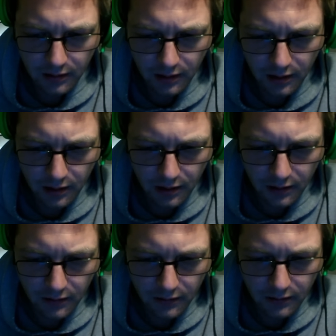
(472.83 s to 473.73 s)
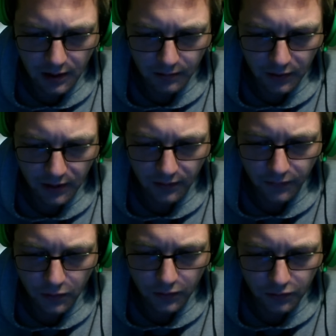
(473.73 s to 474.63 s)
Oh, I'm looking
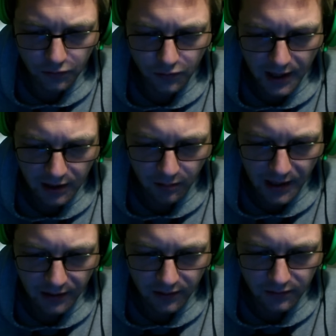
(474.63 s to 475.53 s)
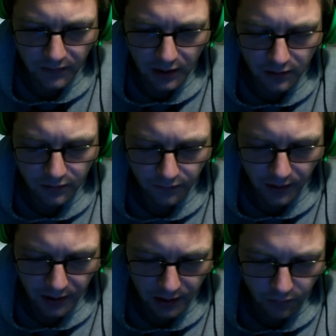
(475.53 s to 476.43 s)
forward to tracking back this video to
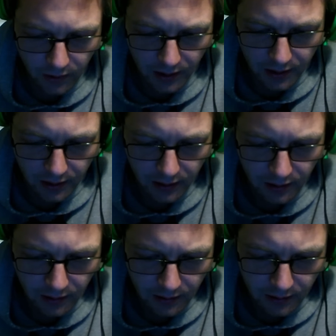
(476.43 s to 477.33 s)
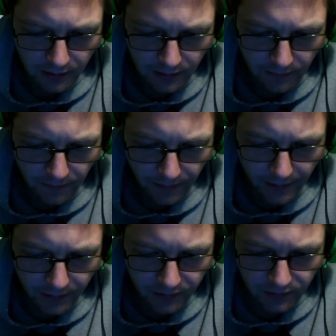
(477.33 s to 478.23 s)
find out what I did.
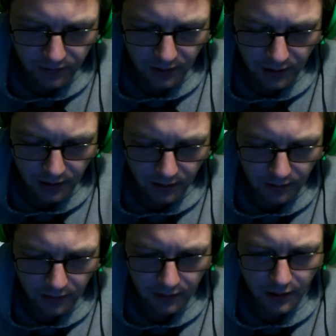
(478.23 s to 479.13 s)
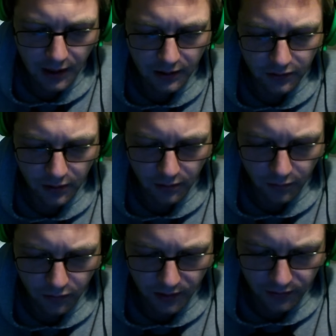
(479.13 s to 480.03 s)
That was insane. I need to go
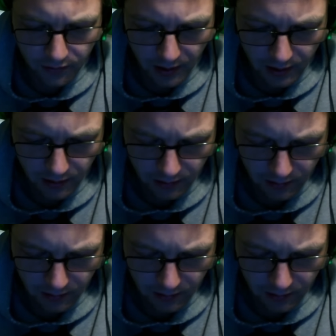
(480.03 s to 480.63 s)
more into that.